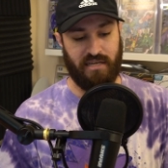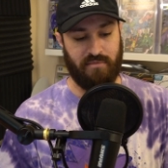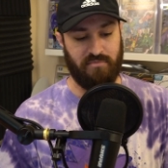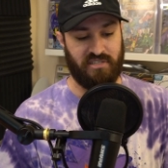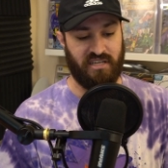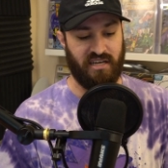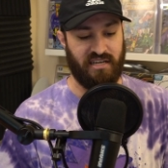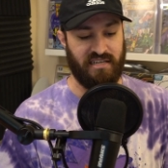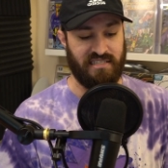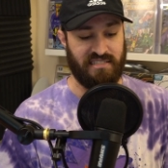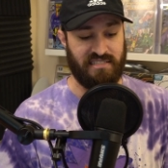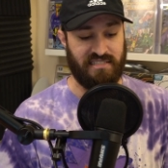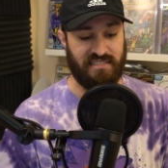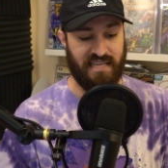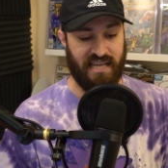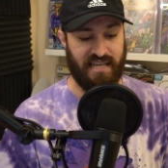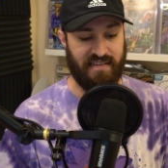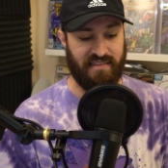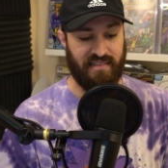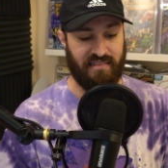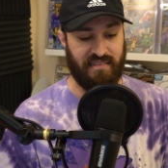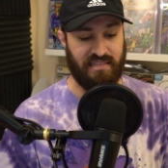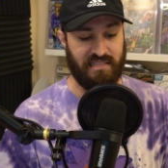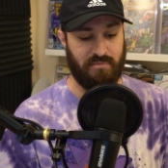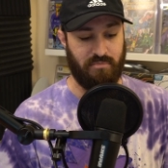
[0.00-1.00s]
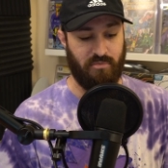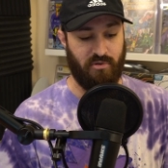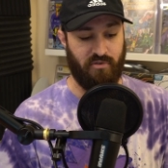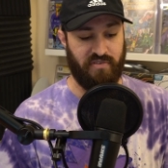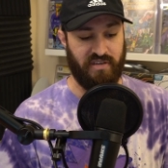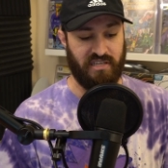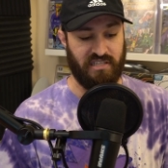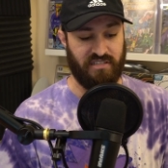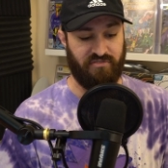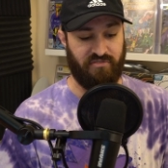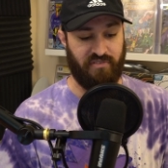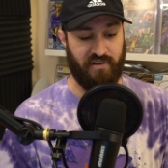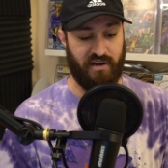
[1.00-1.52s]
Gunn has said that this movie
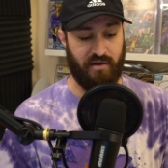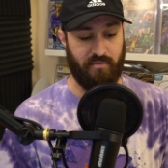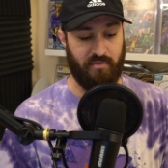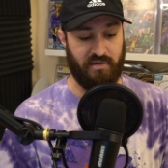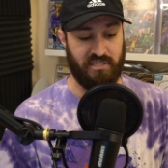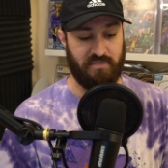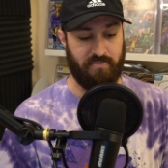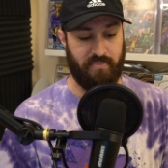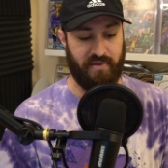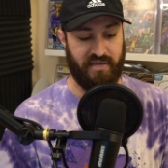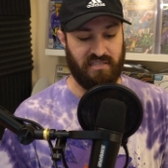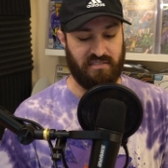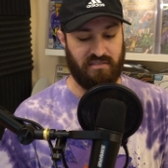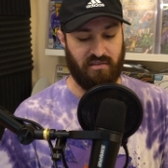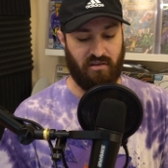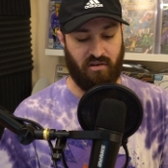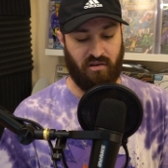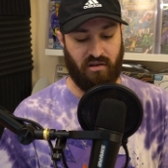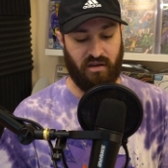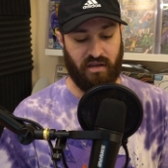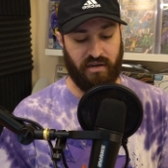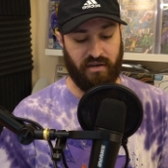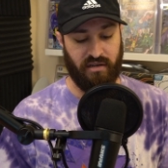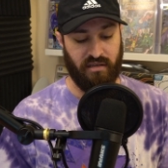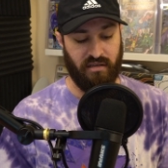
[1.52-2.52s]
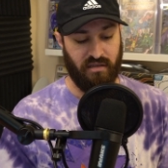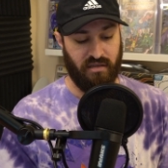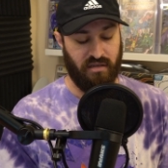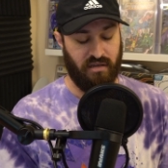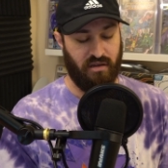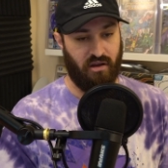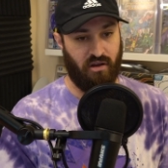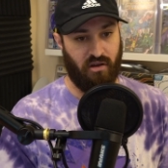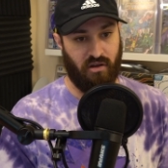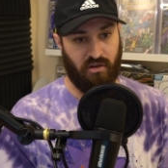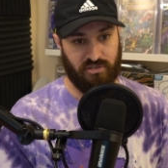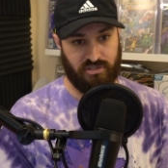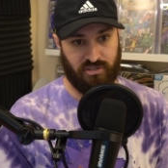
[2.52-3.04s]
is very much based on
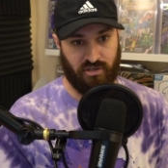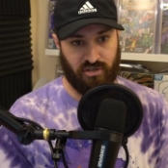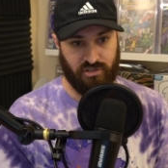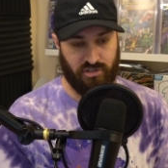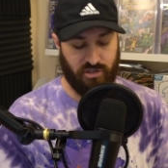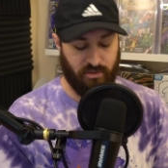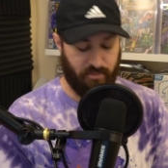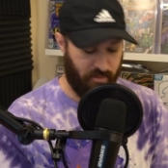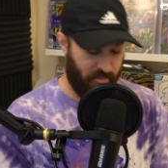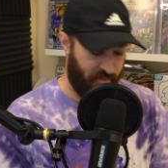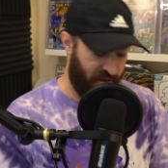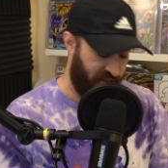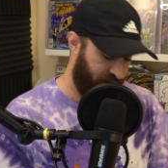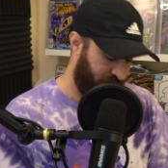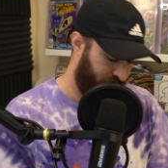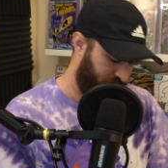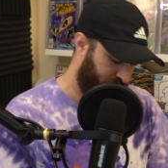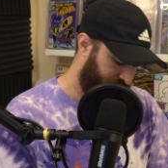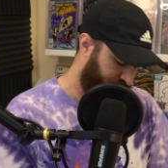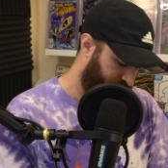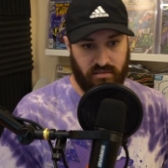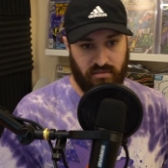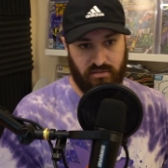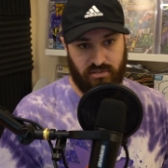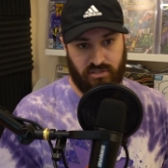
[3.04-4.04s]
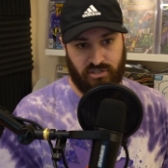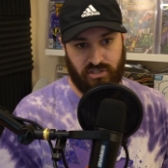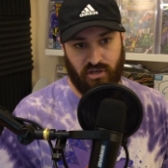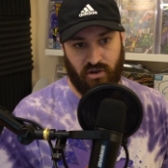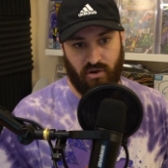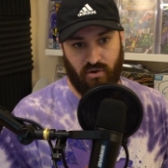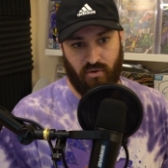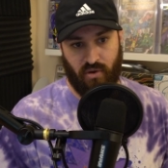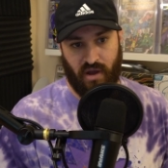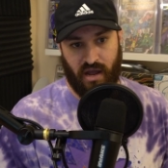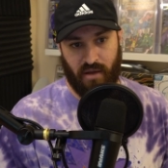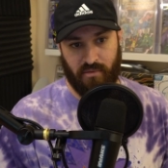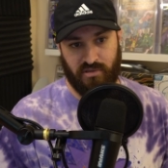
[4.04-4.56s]
All-Star Superman.
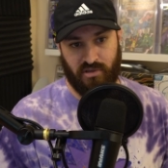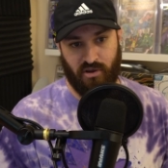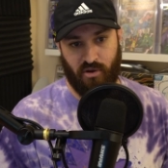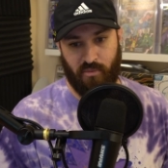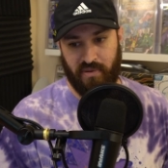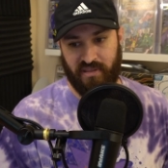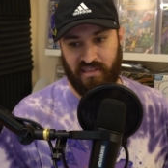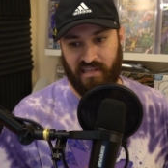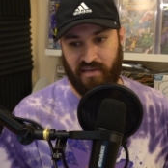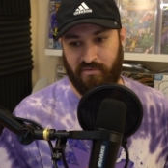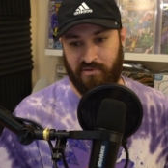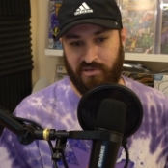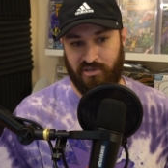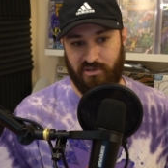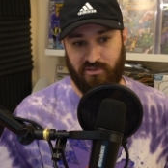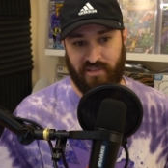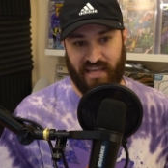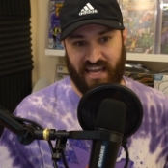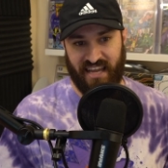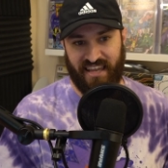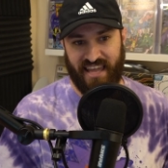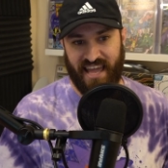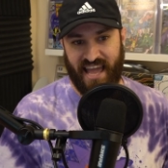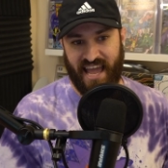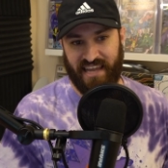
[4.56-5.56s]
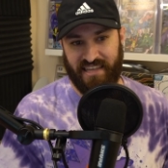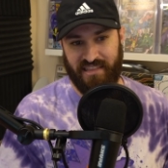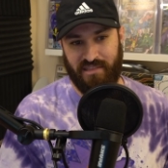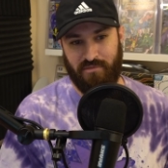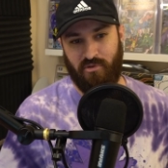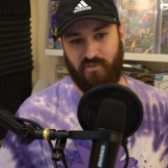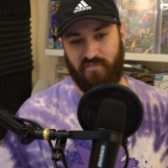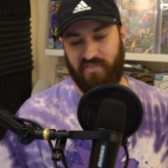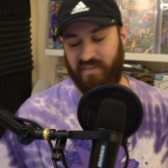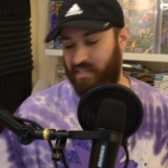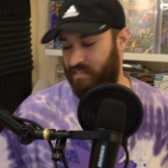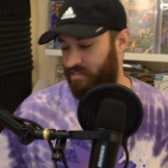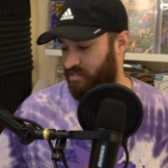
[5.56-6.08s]
So I was hoping they would do that gag in the
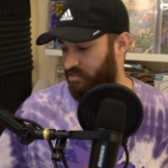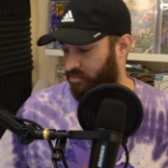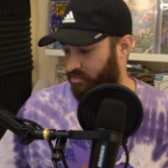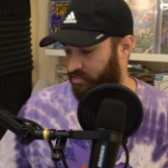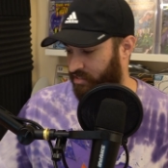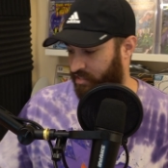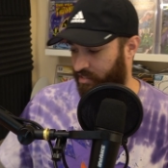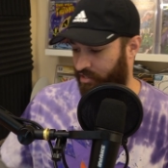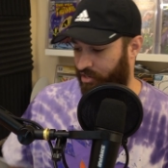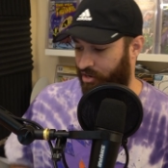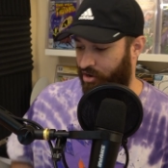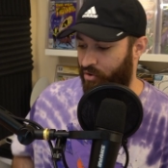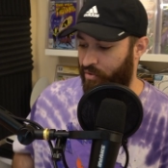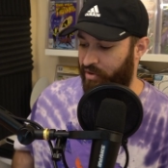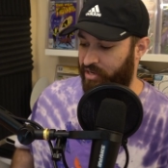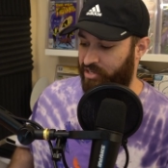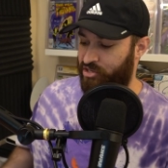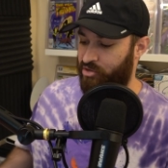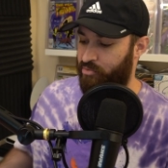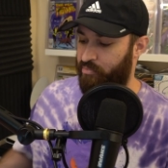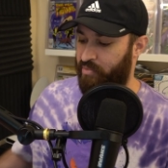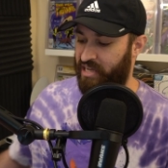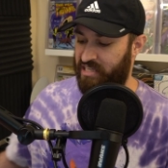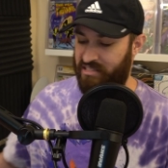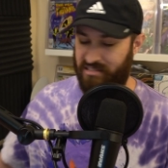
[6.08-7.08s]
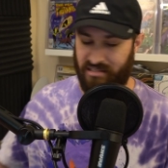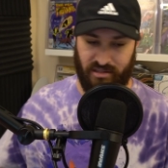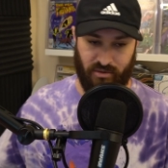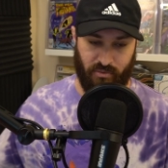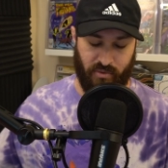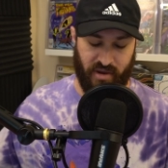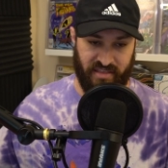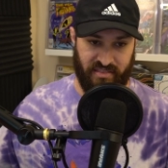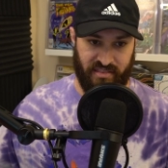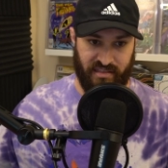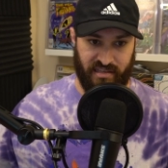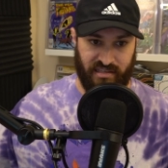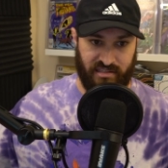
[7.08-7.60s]
movie. It doesn't look like they're going to, based on the
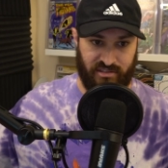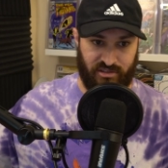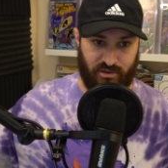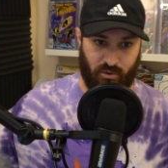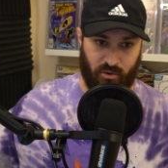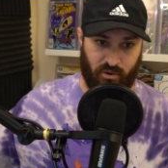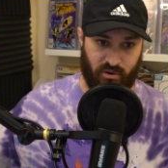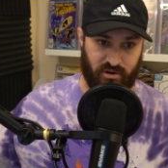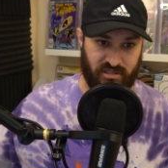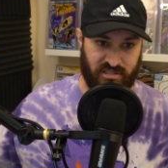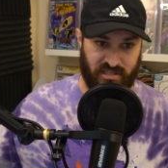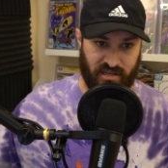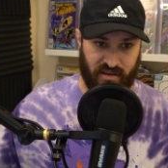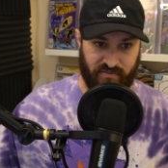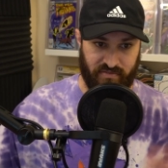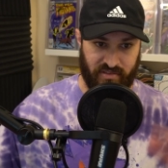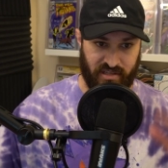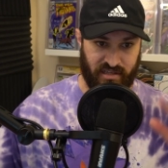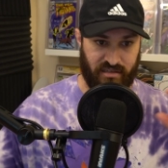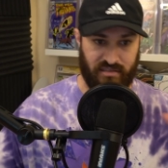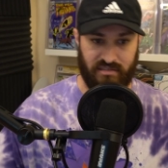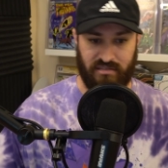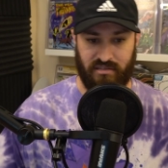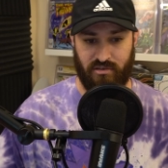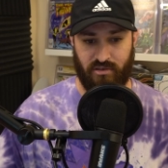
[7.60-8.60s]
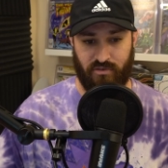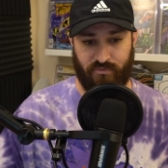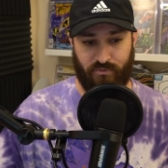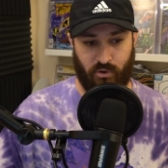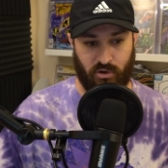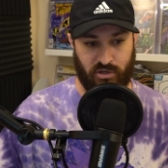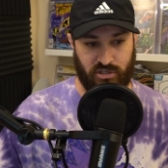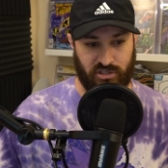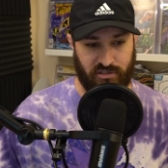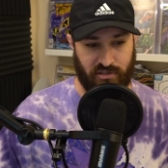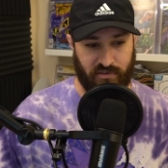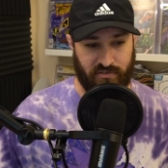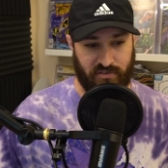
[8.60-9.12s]
way the doors of the
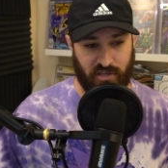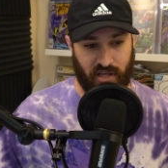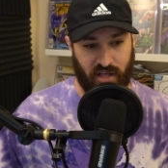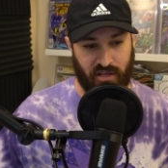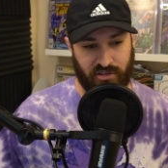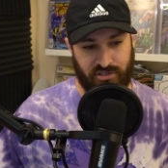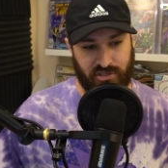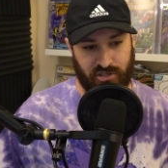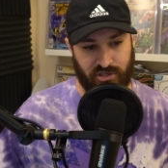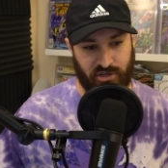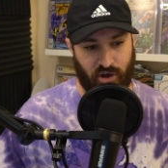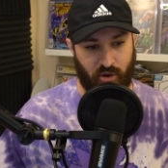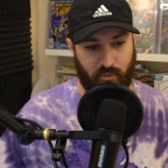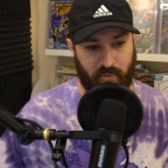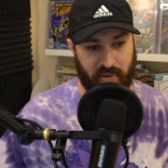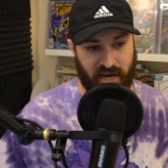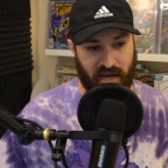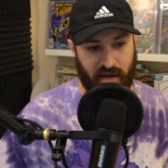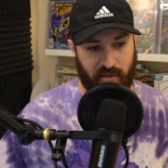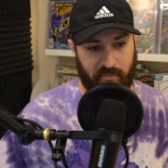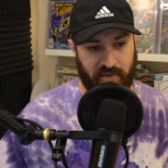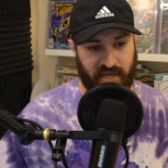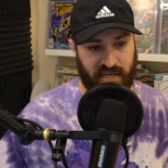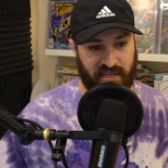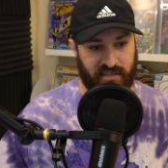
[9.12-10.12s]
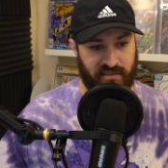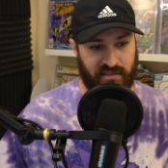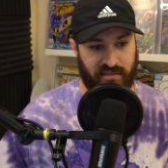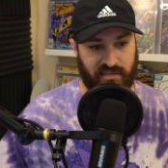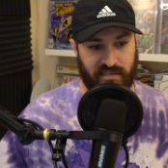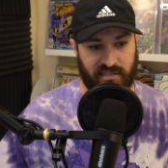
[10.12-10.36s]
Fortress of Solitude open up in